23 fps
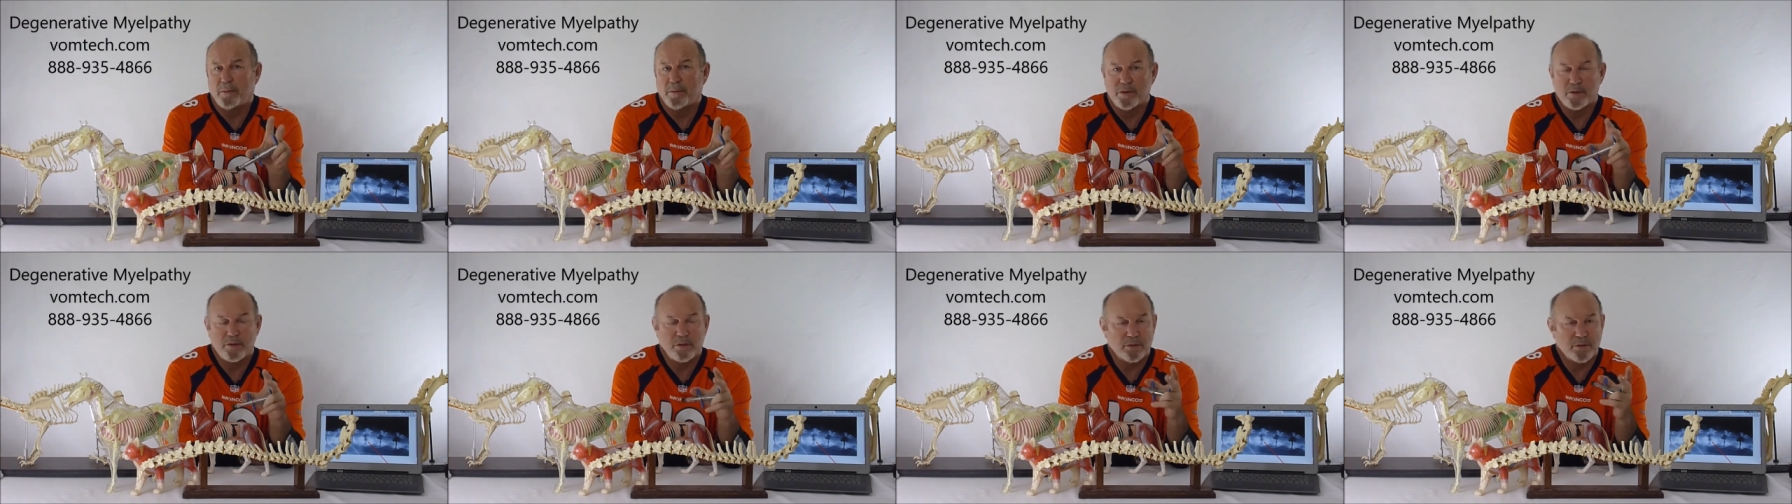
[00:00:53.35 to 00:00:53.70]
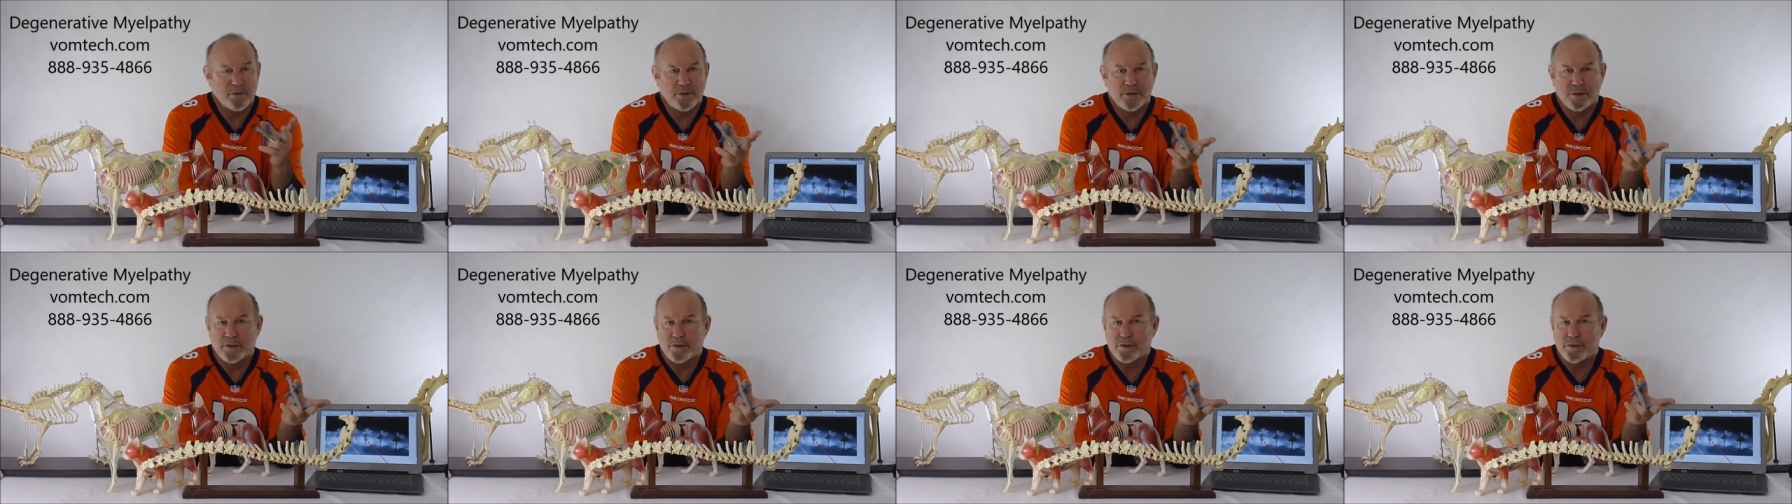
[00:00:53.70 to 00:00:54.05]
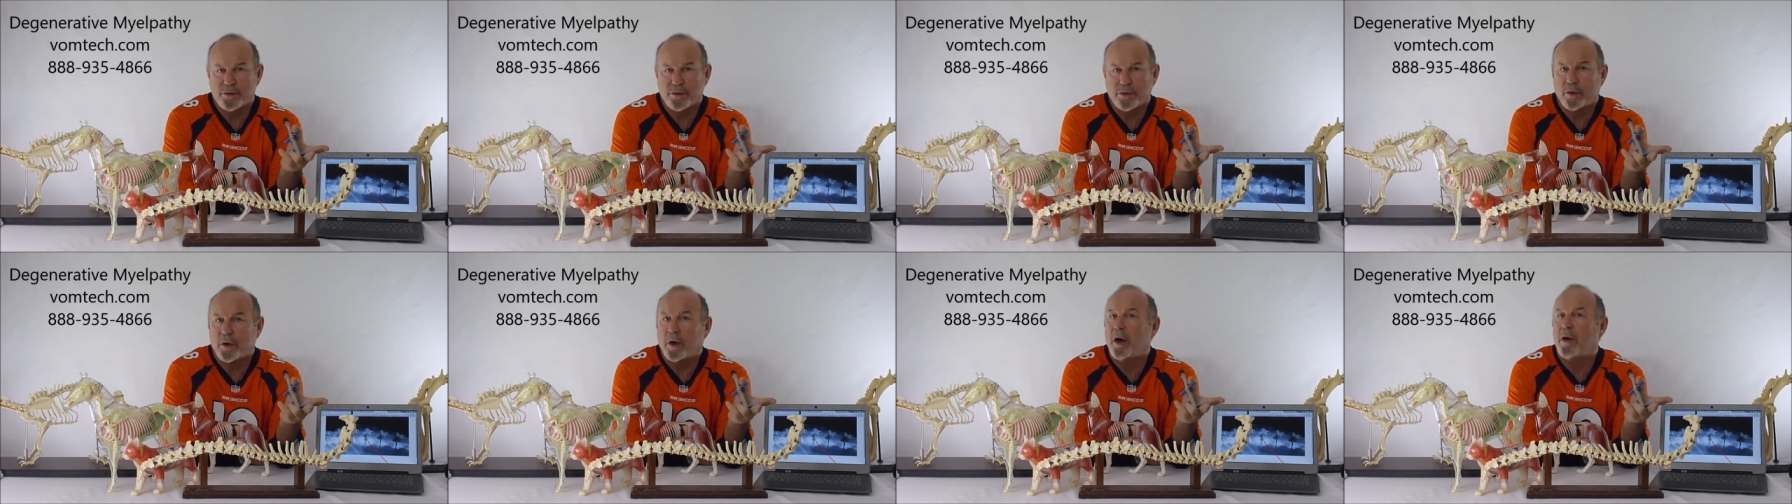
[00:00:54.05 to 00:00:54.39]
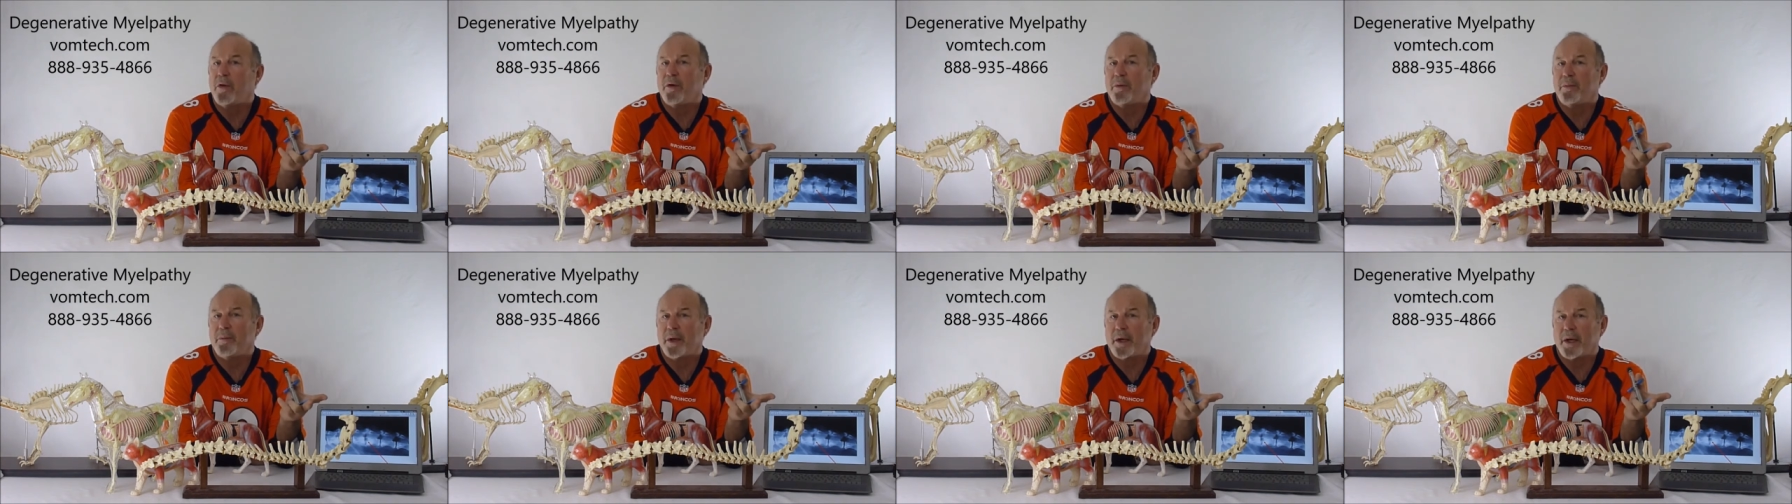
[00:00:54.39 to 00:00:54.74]
there's no surgery or
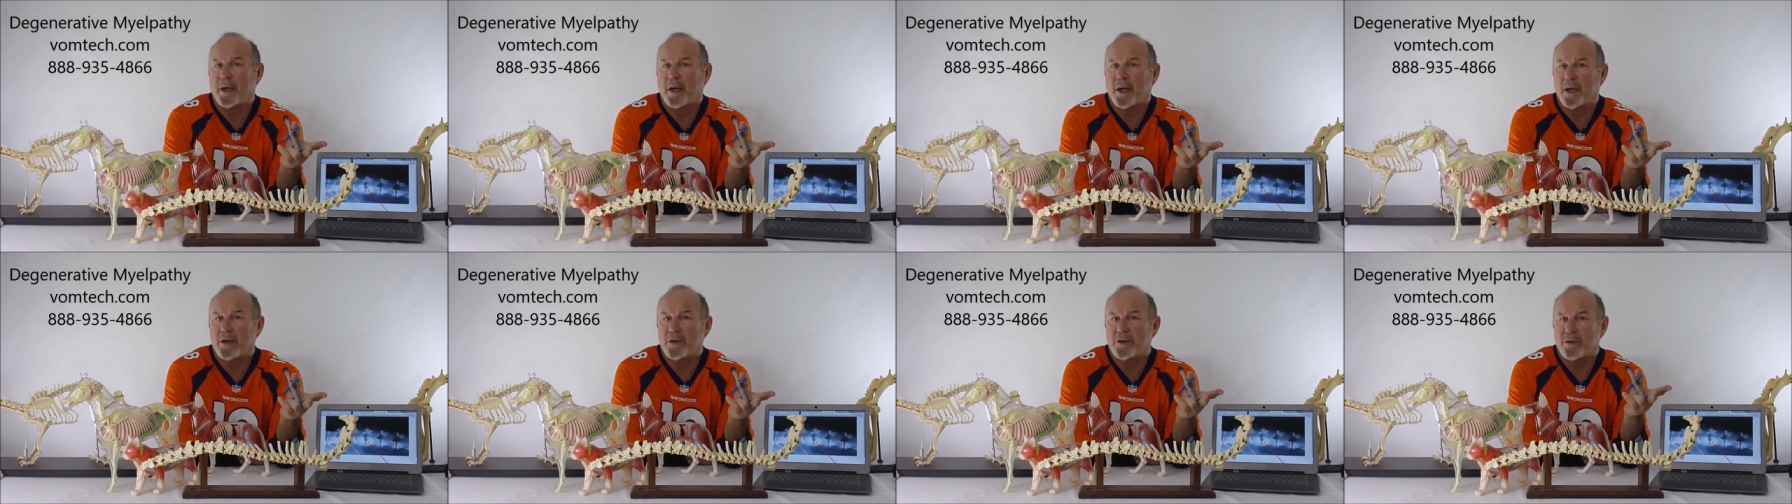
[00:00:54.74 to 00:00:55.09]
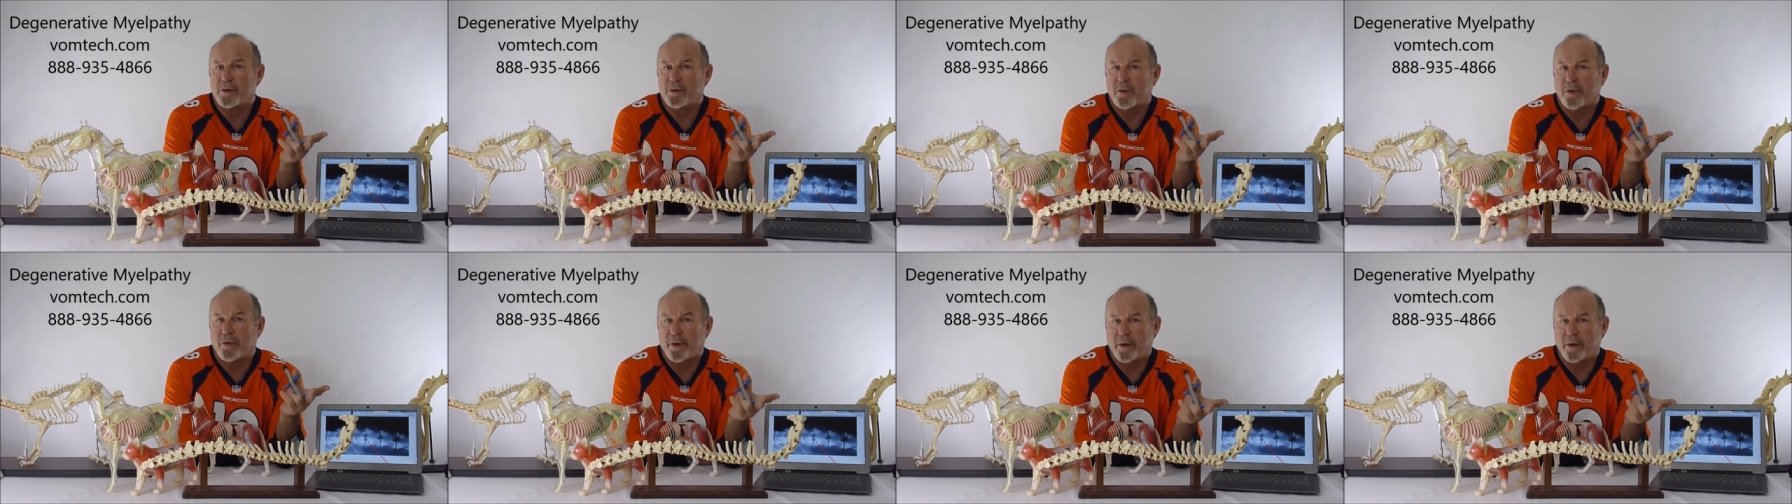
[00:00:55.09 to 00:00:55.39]
other medicational